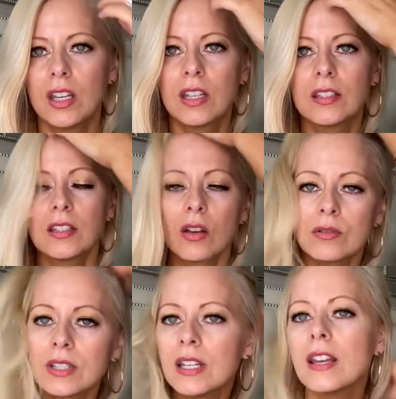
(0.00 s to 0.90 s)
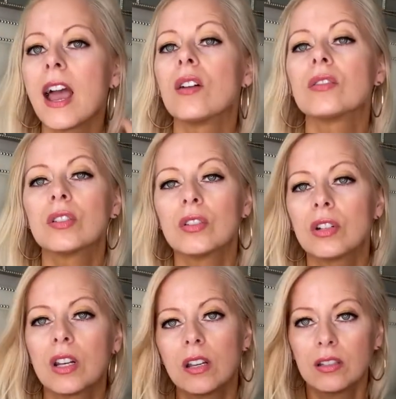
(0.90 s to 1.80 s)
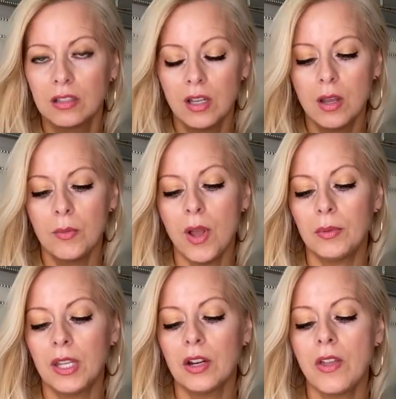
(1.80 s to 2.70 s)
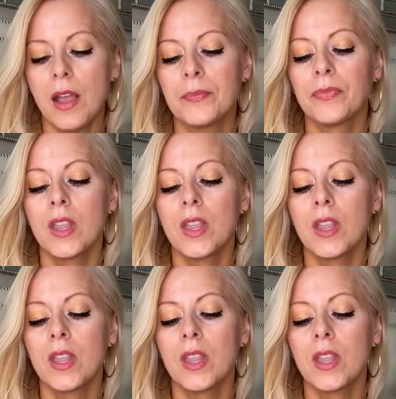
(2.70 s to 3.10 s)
It goes in and out, so you're gonna probably hear that.